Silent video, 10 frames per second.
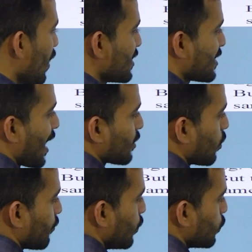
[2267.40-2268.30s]
is the charge
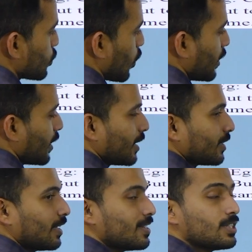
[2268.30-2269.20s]
of neutron?
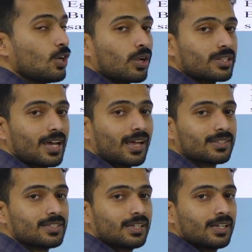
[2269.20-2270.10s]
That is no
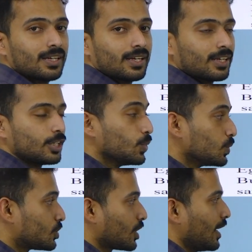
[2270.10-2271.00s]
charge,
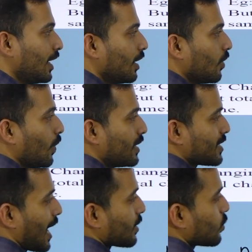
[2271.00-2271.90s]
neutral. What is the
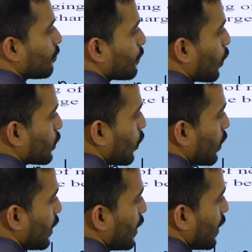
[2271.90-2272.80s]
charge of
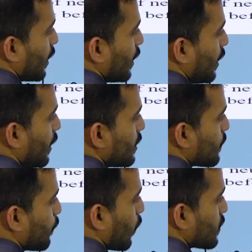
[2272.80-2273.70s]
proton? It is
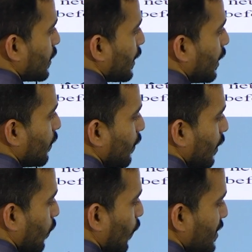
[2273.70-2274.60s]
positive.
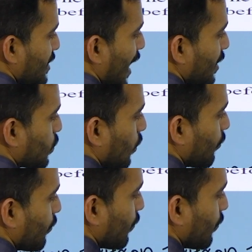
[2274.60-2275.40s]
What is the charge of